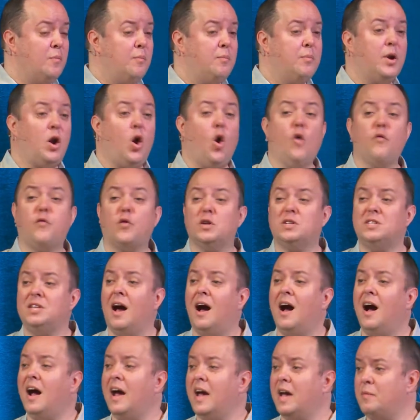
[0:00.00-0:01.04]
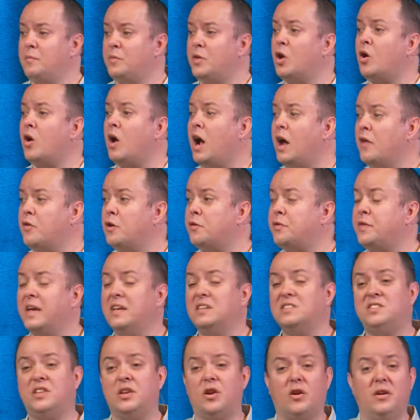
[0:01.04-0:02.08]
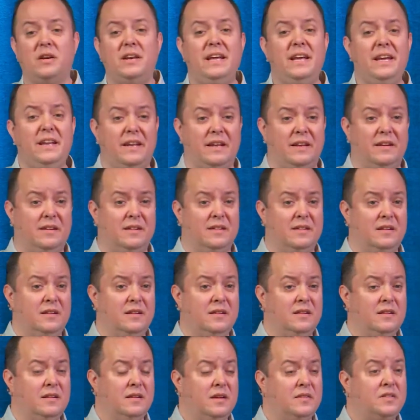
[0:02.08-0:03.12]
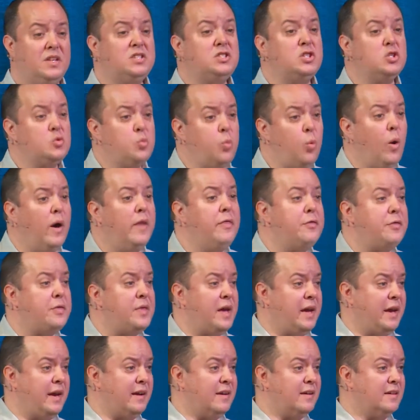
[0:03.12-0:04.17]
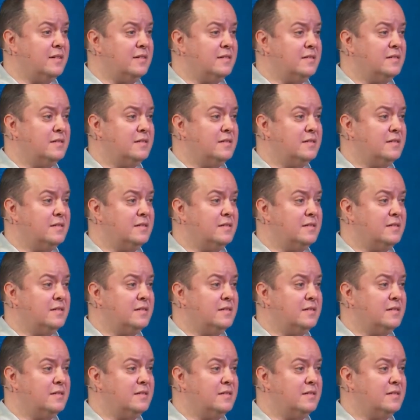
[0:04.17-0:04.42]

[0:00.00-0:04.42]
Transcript: But over time, there are other things that are needed. This is one thing.